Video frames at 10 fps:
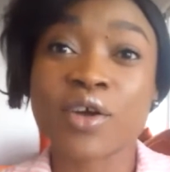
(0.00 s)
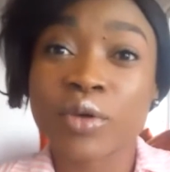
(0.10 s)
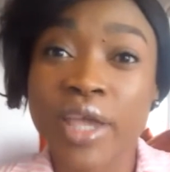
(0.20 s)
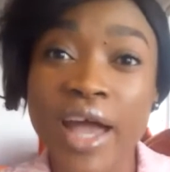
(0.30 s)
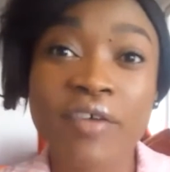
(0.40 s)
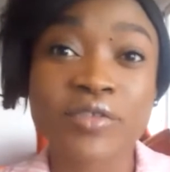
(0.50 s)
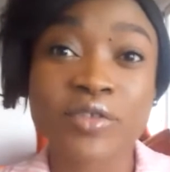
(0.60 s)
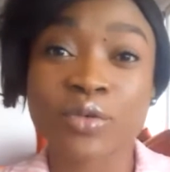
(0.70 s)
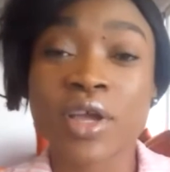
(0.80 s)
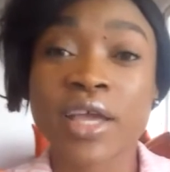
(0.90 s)
We have
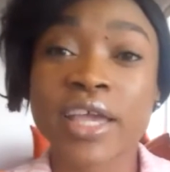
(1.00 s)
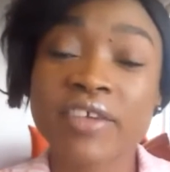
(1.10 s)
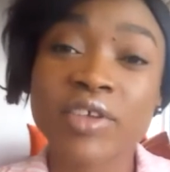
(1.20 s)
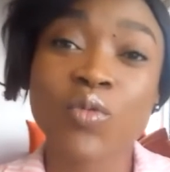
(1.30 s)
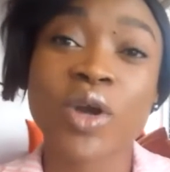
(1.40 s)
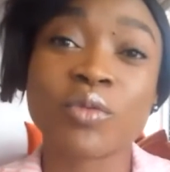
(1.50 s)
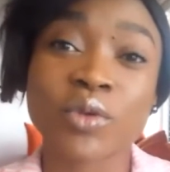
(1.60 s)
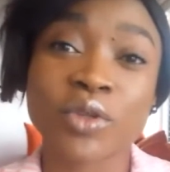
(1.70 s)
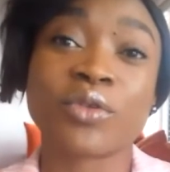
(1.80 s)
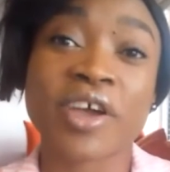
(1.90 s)
to, even when we
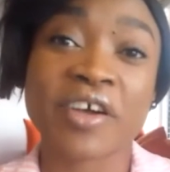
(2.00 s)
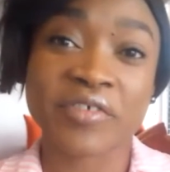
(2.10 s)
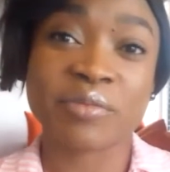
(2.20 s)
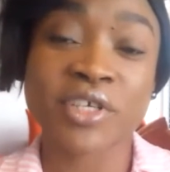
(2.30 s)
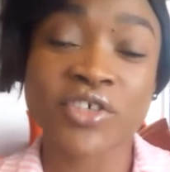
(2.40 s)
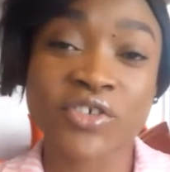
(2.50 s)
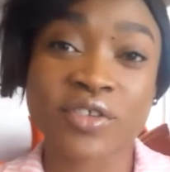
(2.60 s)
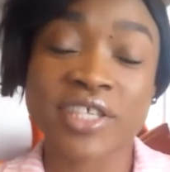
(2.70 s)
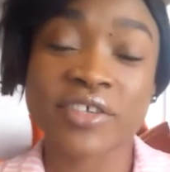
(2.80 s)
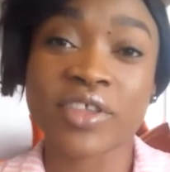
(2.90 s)
do the
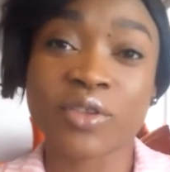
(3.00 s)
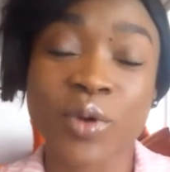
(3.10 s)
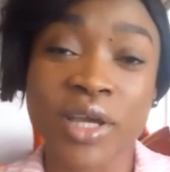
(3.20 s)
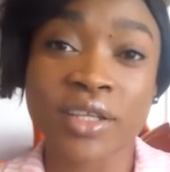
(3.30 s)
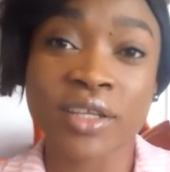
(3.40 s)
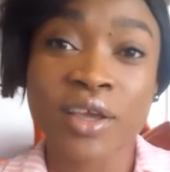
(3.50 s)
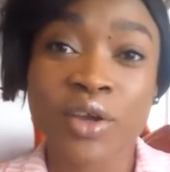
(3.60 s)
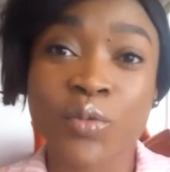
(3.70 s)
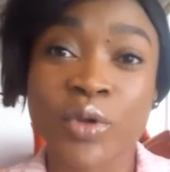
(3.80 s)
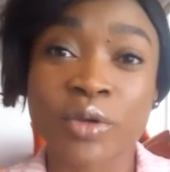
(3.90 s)
affirmations, even when
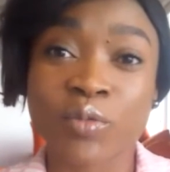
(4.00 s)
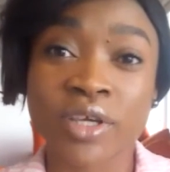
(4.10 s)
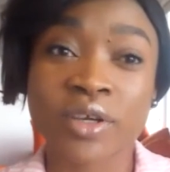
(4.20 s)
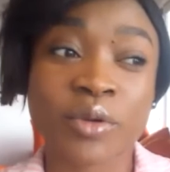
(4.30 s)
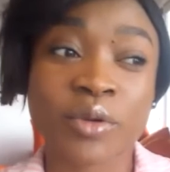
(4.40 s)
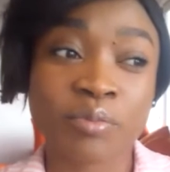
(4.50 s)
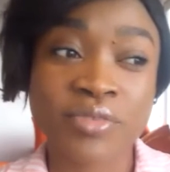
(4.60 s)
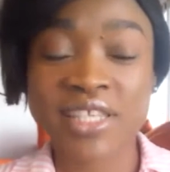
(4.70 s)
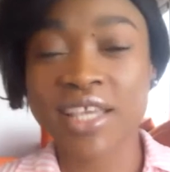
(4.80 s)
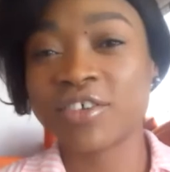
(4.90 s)
we
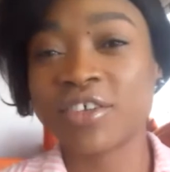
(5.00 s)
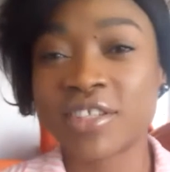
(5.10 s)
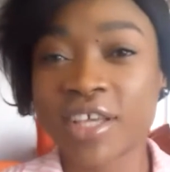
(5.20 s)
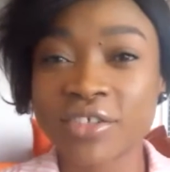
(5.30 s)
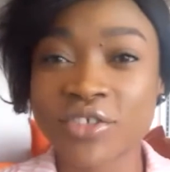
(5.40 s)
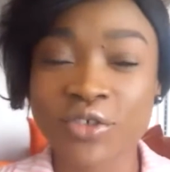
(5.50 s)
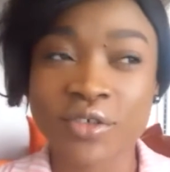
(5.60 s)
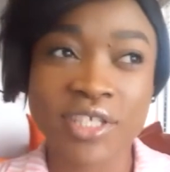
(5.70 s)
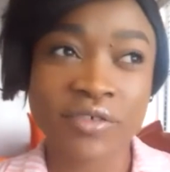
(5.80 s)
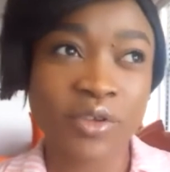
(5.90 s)
set the
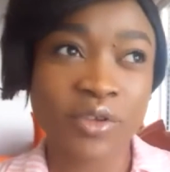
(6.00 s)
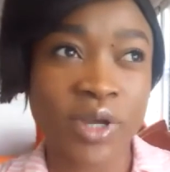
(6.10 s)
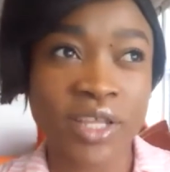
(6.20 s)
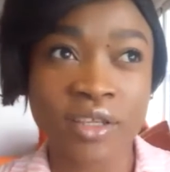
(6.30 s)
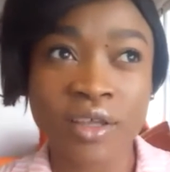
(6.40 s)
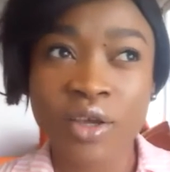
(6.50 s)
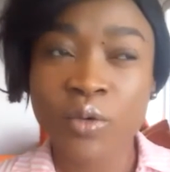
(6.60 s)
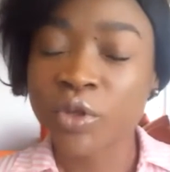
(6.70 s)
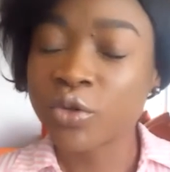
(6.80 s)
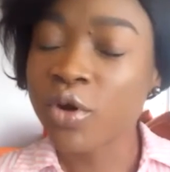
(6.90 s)
intentions, even when
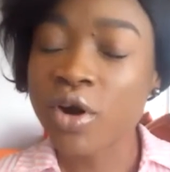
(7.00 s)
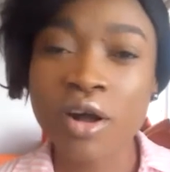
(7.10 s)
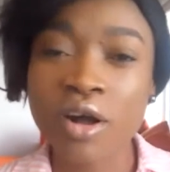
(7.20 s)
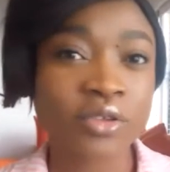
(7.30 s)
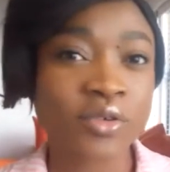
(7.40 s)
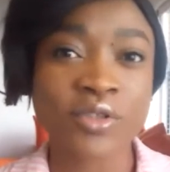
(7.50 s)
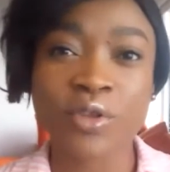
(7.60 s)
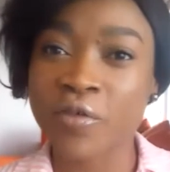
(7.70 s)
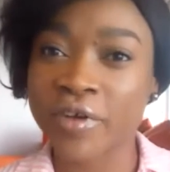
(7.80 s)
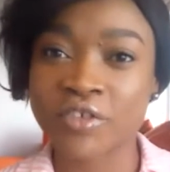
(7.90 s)
we do all those
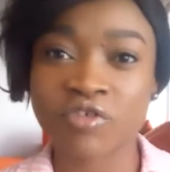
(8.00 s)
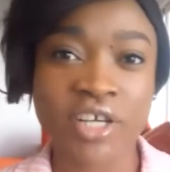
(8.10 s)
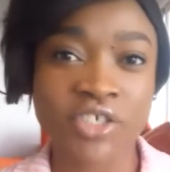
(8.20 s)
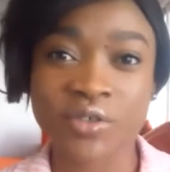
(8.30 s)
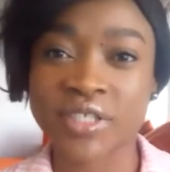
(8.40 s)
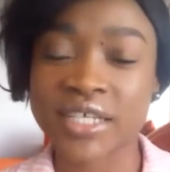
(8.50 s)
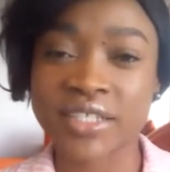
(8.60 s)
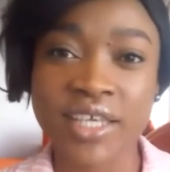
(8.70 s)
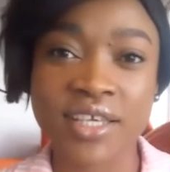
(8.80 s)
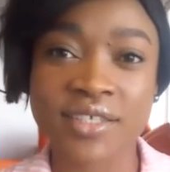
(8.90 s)
law of attraction
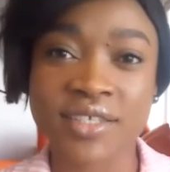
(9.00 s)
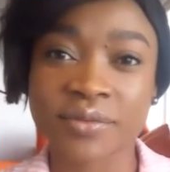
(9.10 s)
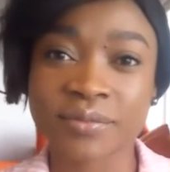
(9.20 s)
techniques,